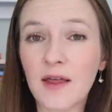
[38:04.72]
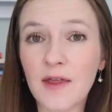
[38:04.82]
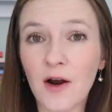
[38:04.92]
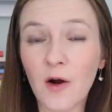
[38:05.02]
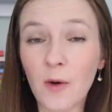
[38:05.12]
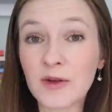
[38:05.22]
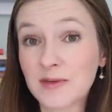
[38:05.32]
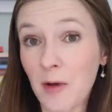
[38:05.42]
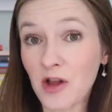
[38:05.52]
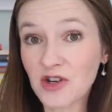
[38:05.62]
in their own
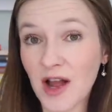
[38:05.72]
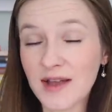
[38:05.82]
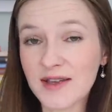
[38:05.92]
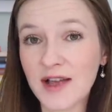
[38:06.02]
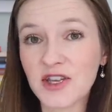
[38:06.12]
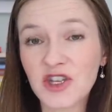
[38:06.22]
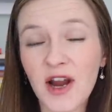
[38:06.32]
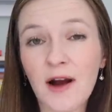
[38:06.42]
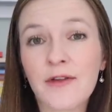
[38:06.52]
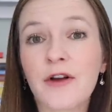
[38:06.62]
small child-sized
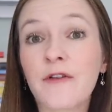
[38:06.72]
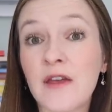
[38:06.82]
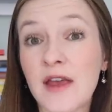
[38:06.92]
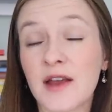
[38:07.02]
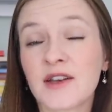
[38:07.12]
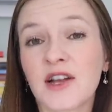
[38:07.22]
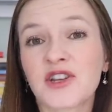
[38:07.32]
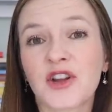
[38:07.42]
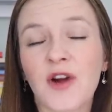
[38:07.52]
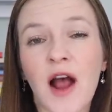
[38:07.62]
chair, their feet can
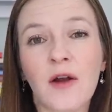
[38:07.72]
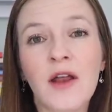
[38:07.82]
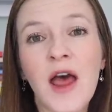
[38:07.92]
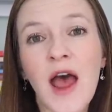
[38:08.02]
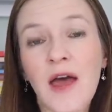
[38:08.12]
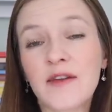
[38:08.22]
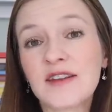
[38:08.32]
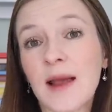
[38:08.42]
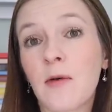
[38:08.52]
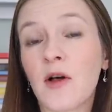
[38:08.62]
touch the ground and the
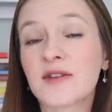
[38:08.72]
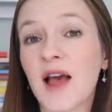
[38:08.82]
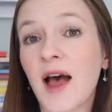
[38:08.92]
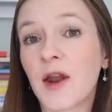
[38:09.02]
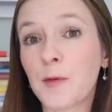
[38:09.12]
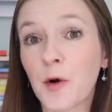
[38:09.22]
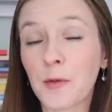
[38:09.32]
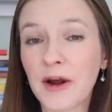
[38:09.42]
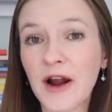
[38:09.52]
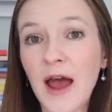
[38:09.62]
table is at an
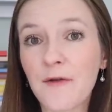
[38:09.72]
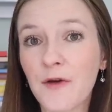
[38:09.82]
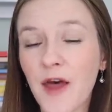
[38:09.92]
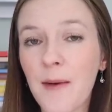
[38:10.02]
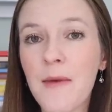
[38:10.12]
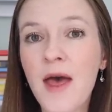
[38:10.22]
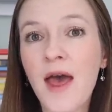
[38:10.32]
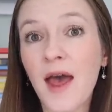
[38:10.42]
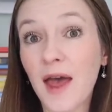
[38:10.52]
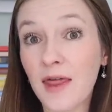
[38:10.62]
appropriate height for them.
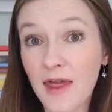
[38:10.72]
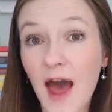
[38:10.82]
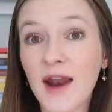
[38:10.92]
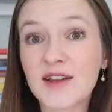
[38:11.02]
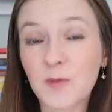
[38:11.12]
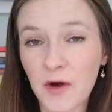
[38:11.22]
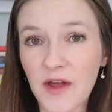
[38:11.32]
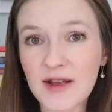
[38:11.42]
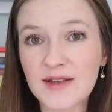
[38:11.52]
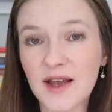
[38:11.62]
And that is where
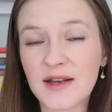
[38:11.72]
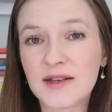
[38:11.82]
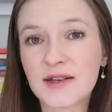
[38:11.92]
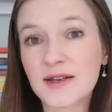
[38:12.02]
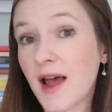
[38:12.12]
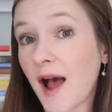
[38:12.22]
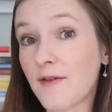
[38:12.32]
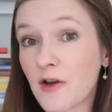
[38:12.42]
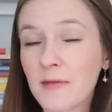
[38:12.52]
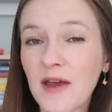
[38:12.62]
they sit to
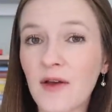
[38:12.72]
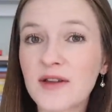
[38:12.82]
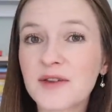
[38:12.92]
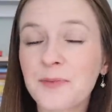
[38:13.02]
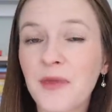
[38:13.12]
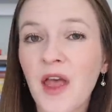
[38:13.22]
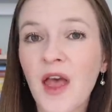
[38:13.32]
have their meals